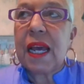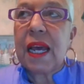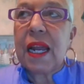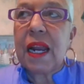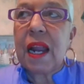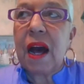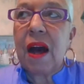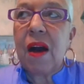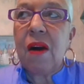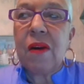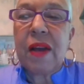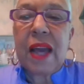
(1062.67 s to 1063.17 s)
and
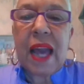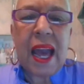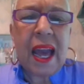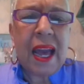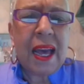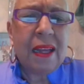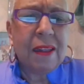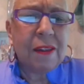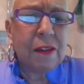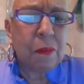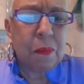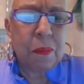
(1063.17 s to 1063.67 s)
all
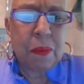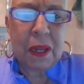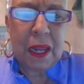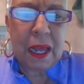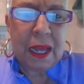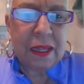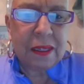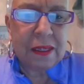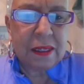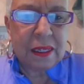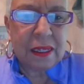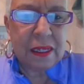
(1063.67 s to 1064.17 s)
kinds of
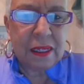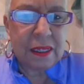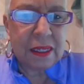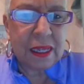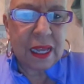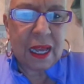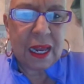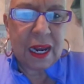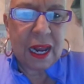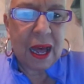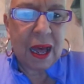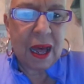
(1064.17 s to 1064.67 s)
places.
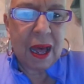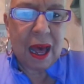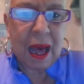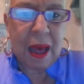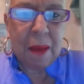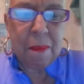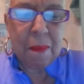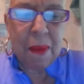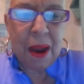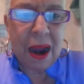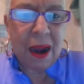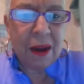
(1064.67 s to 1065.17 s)
And I, I,
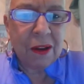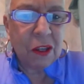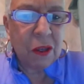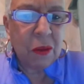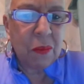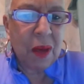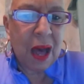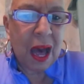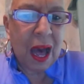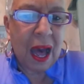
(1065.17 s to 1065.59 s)
admire you.